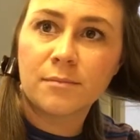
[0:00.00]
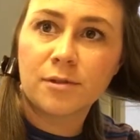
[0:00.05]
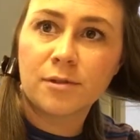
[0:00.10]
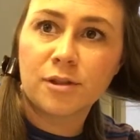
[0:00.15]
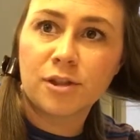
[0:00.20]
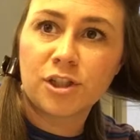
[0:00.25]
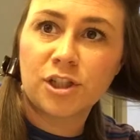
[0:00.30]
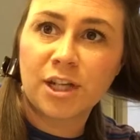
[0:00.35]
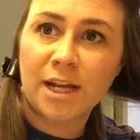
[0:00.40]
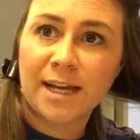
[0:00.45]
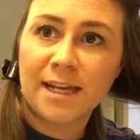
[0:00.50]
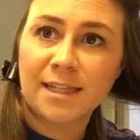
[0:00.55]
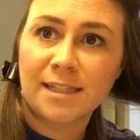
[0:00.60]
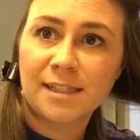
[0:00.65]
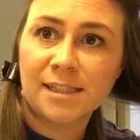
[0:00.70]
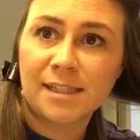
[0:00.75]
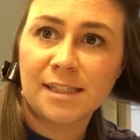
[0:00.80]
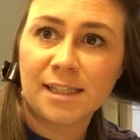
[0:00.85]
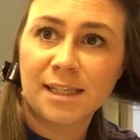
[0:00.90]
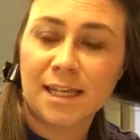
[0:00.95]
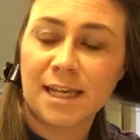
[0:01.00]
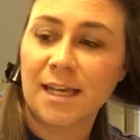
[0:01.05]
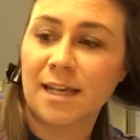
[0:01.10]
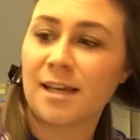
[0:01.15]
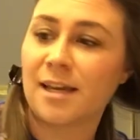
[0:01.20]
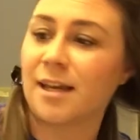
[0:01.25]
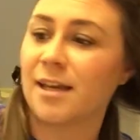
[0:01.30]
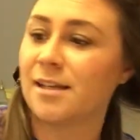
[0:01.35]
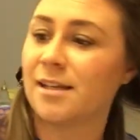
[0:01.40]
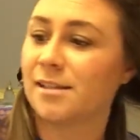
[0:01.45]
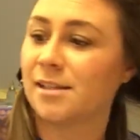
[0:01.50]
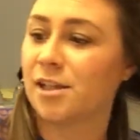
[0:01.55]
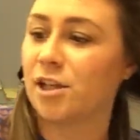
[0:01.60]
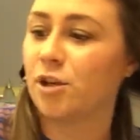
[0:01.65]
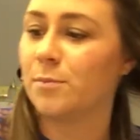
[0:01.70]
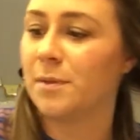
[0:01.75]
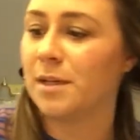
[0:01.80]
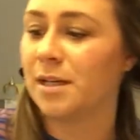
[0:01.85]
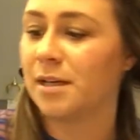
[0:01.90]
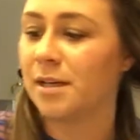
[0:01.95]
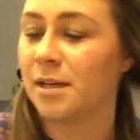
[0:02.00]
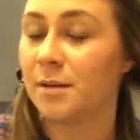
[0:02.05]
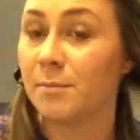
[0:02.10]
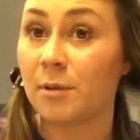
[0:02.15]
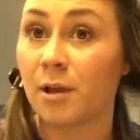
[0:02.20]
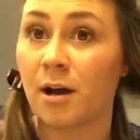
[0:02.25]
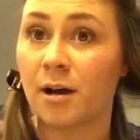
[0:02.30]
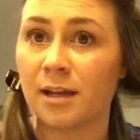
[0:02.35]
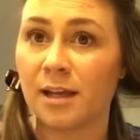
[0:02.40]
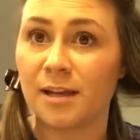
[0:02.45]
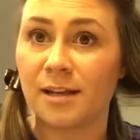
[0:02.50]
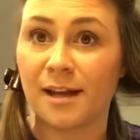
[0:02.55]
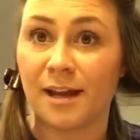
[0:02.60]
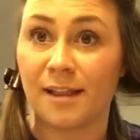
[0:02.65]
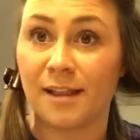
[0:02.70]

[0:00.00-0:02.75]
Shea Sleek. It's humidity blocking.